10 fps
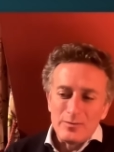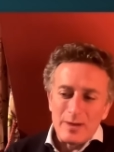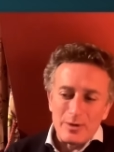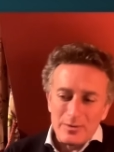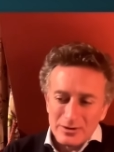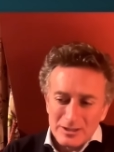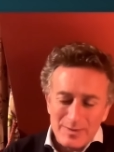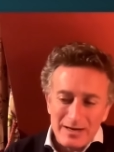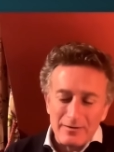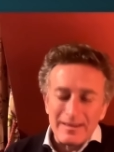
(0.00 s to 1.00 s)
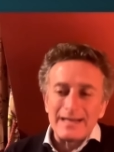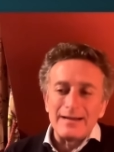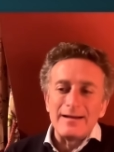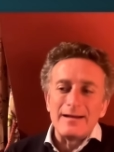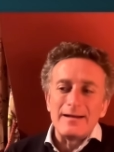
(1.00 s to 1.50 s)
with my previous speaker
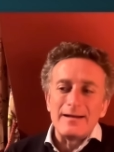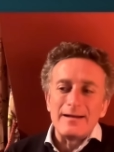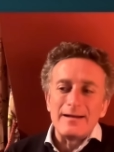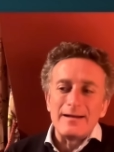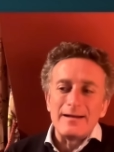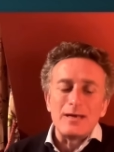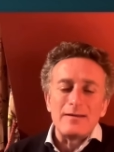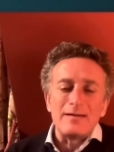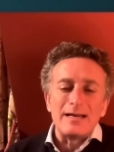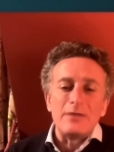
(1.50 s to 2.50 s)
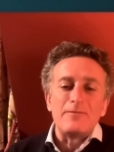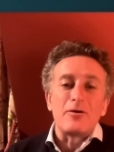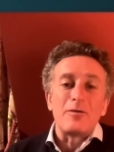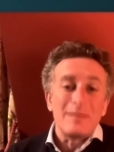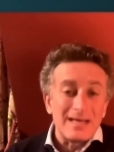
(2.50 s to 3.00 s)
that there is going to be the
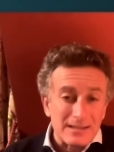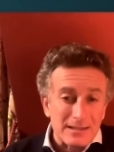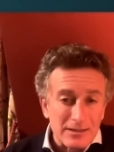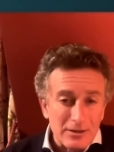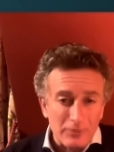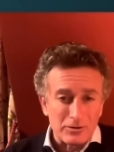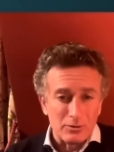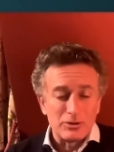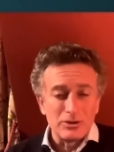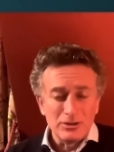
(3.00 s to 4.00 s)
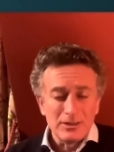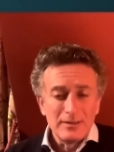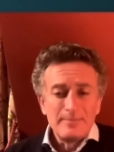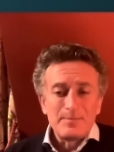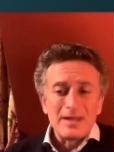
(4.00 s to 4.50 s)
need for a mix of
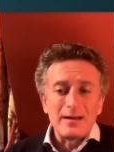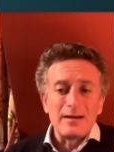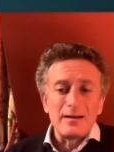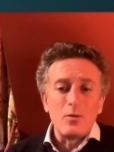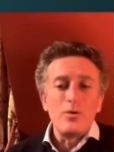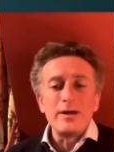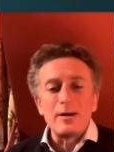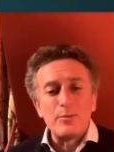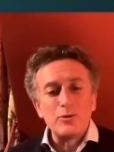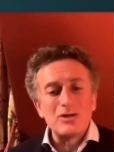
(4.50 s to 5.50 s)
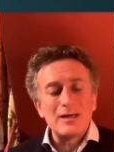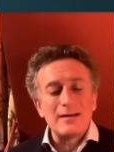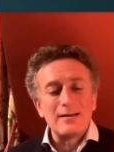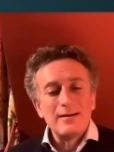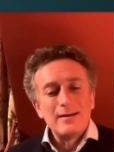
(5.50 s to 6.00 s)
solutions. We are
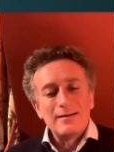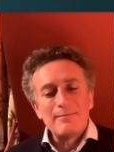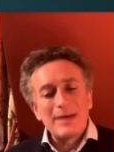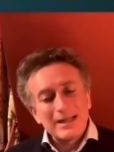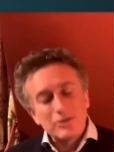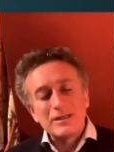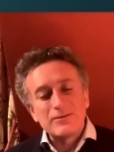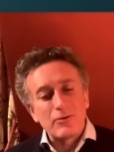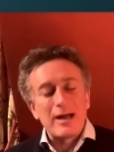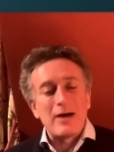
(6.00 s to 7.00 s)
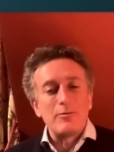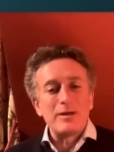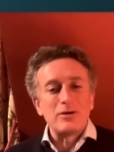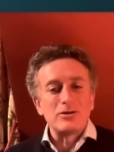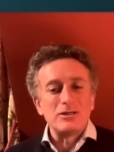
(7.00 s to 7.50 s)
pushing batteries for
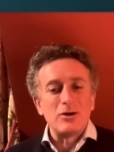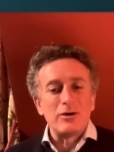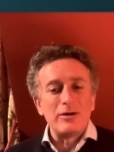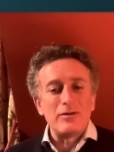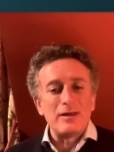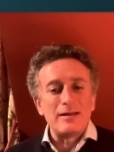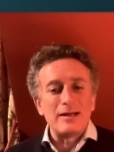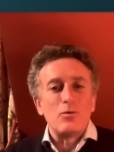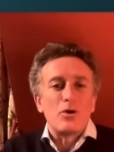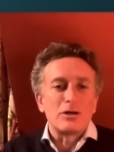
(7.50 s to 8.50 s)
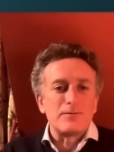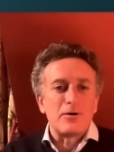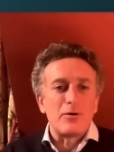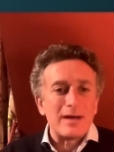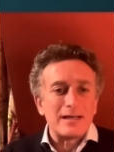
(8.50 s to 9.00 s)
now because it's the only thing that
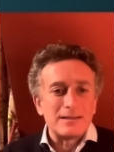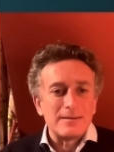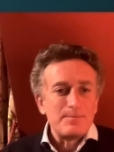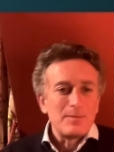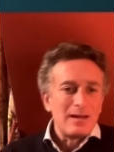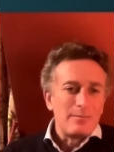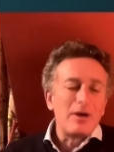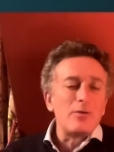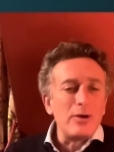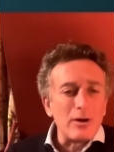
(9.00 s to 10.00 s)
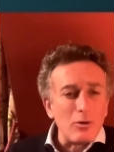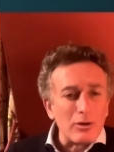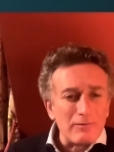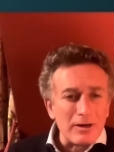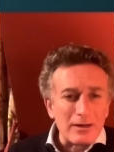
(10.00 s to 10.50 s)
works for a race. But we are
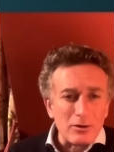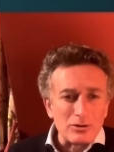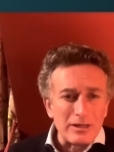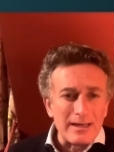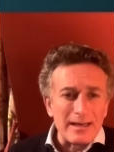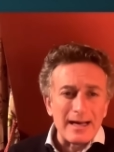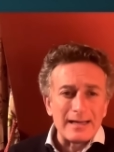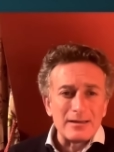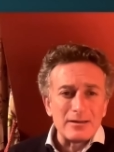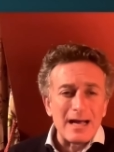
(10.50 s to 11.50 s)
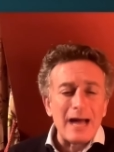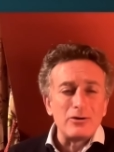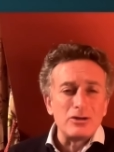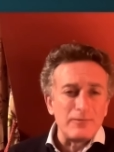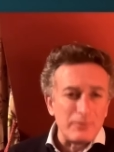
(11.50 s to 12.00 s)
looking very closely at
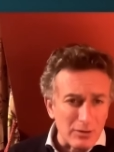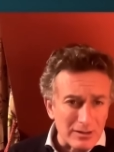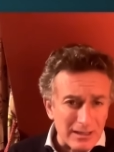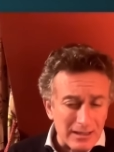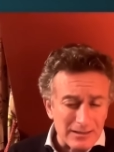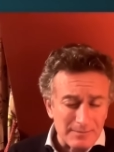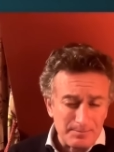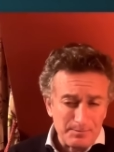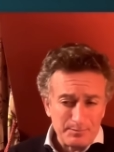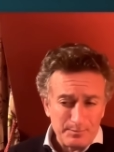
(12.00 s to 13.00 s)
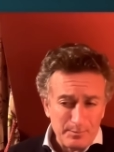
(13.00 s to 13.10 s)
hydrogen fuel cells,